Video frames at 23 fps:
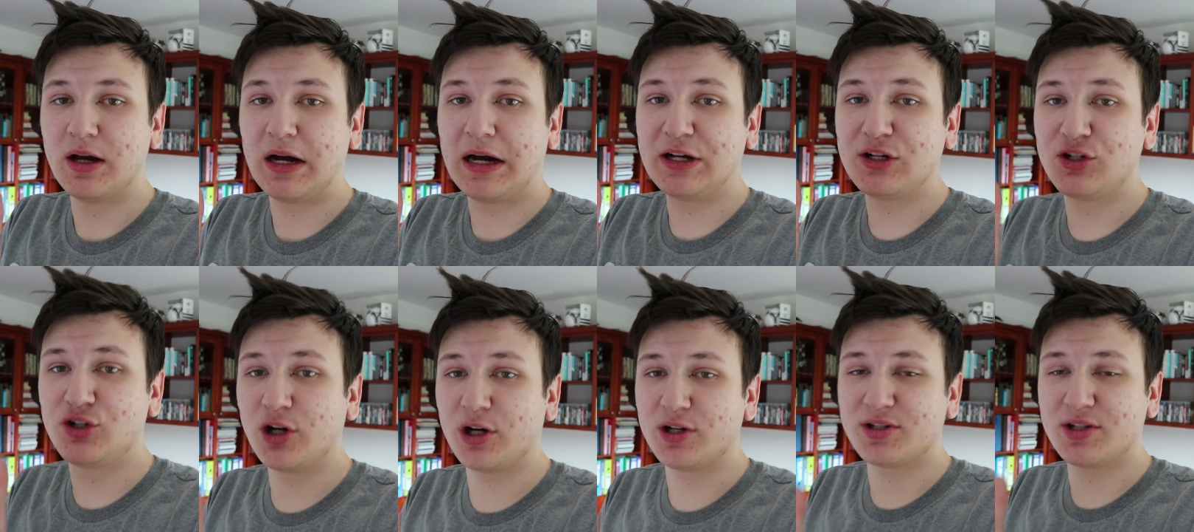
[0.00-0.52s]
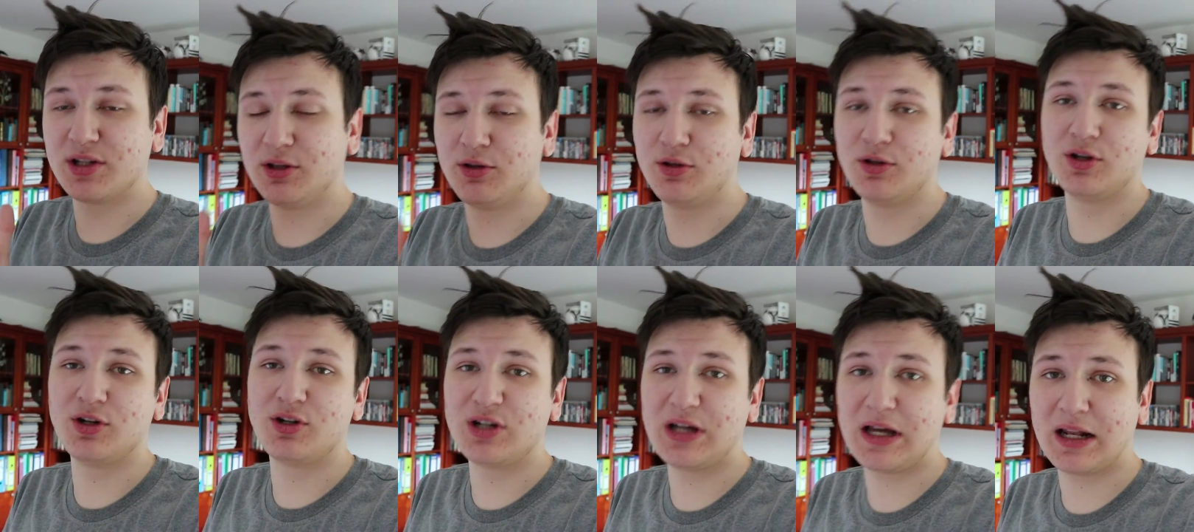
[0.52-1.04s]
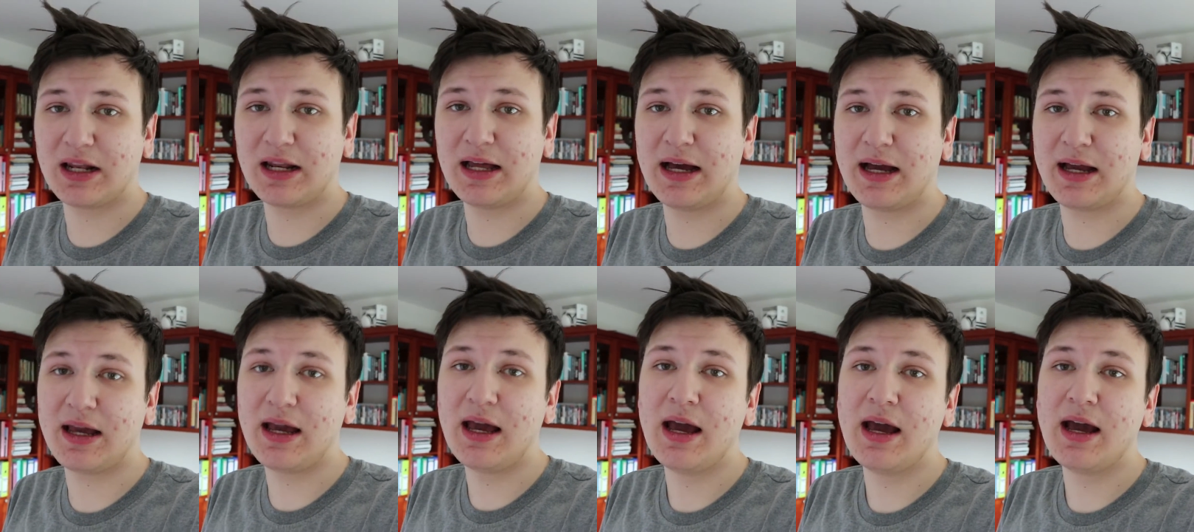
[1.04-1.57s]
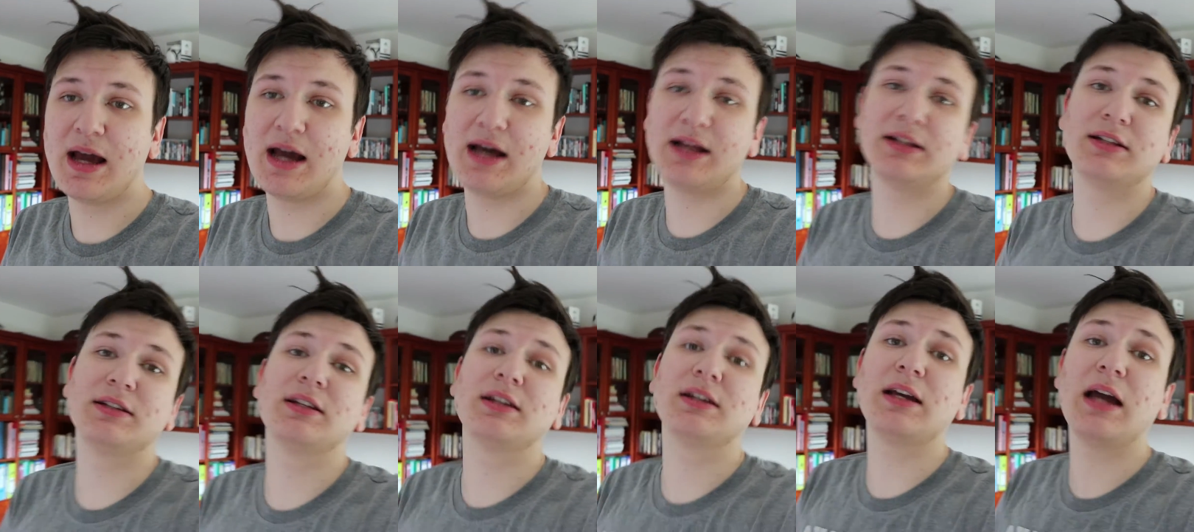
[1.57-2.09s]
adjusting to a jet lag, and
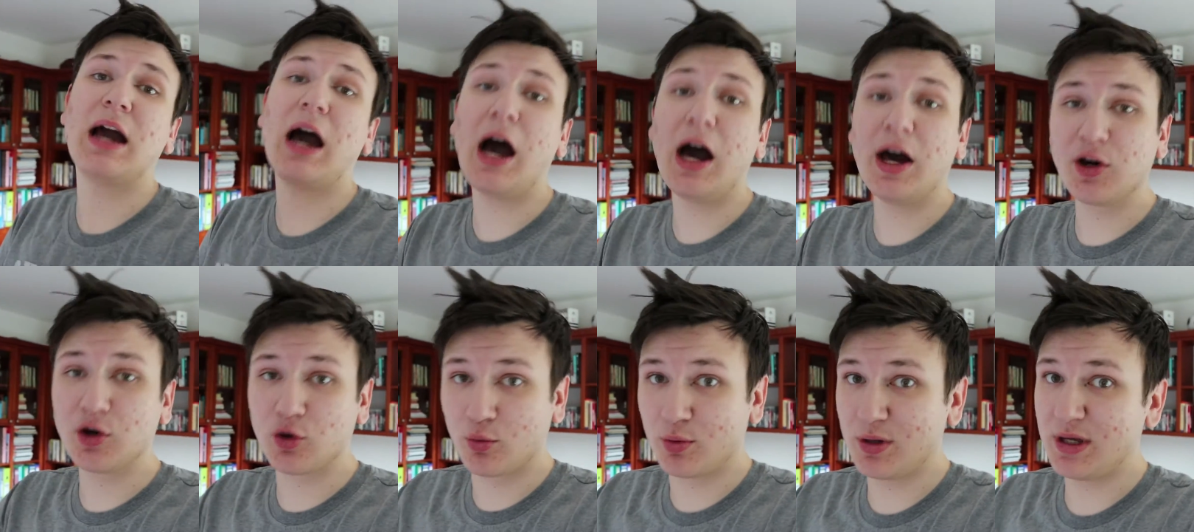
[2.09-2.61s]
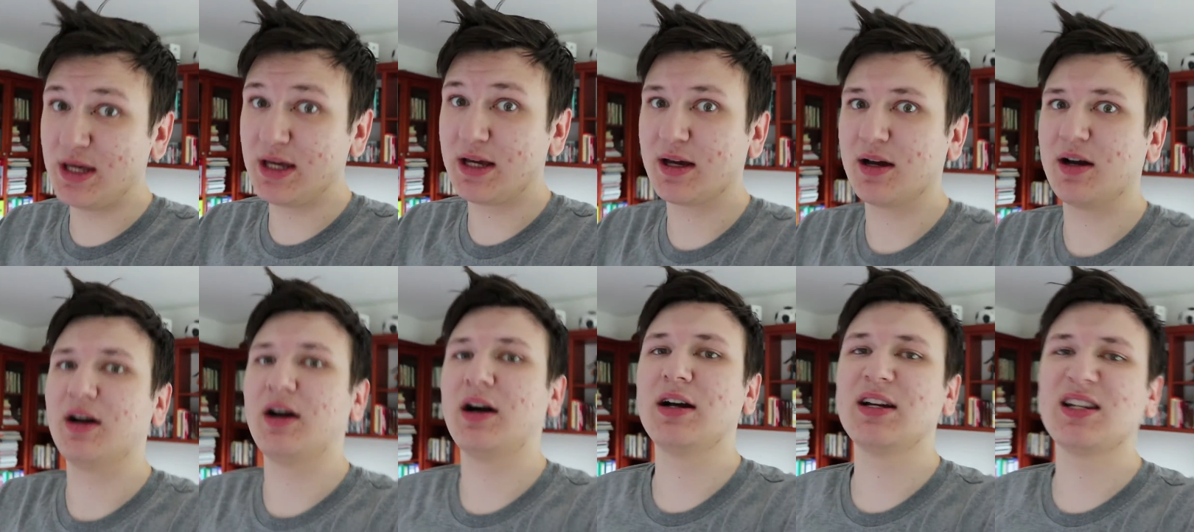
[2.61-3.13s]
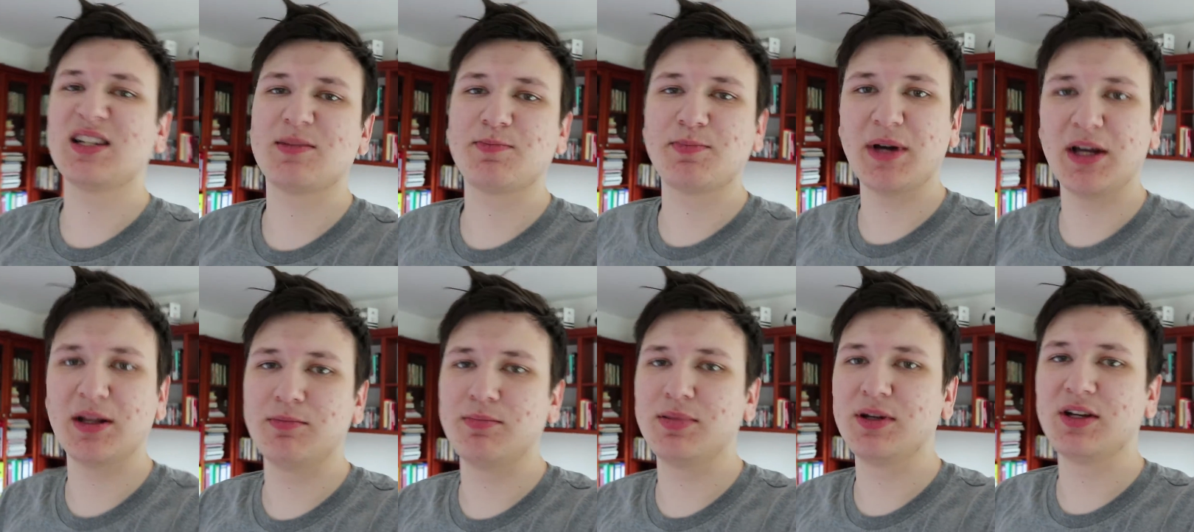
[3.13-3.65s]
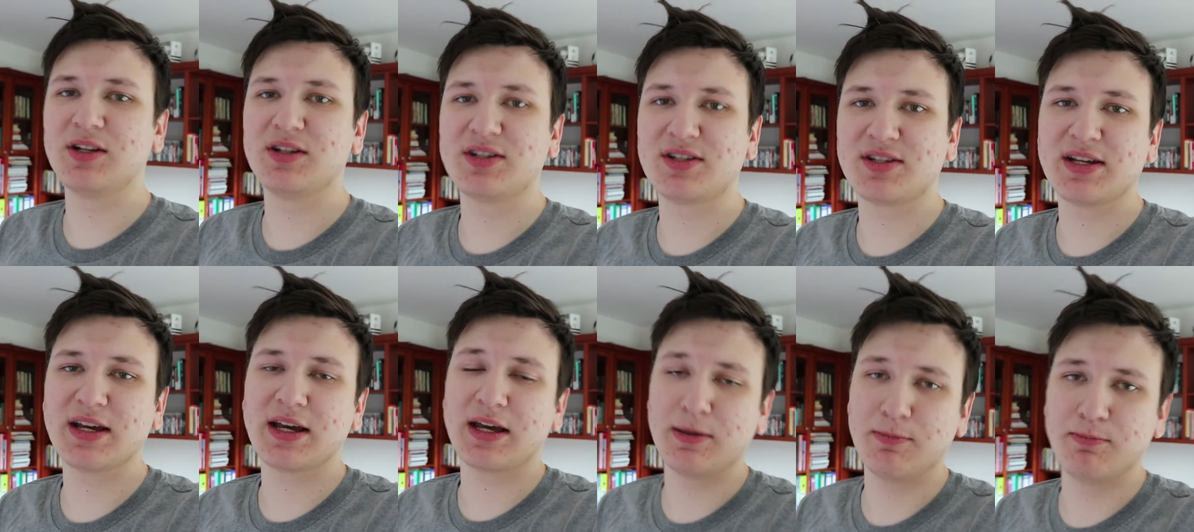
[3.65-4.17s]
then the other week I spent being
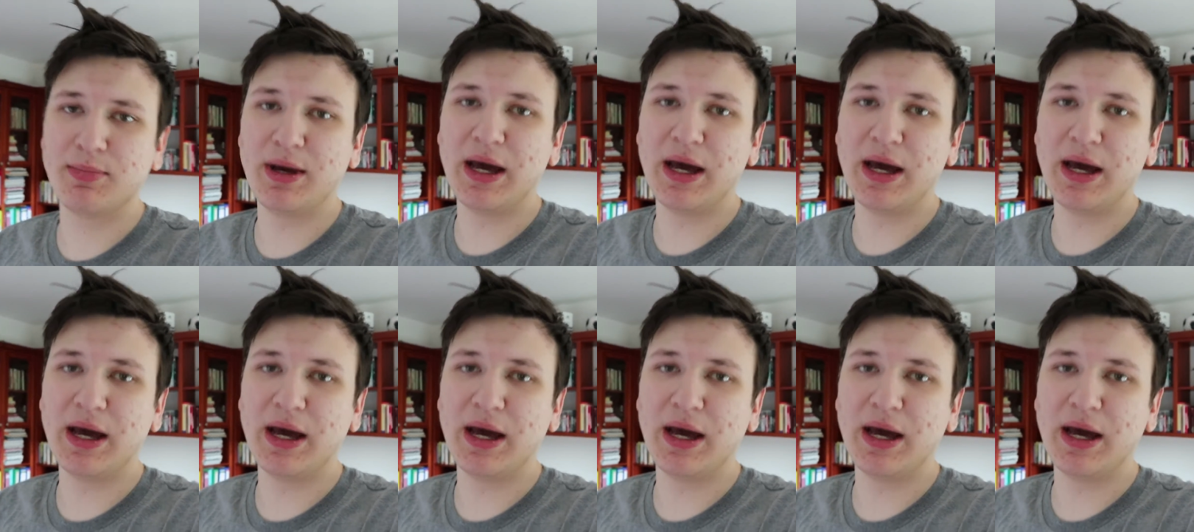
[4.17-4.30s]
sick in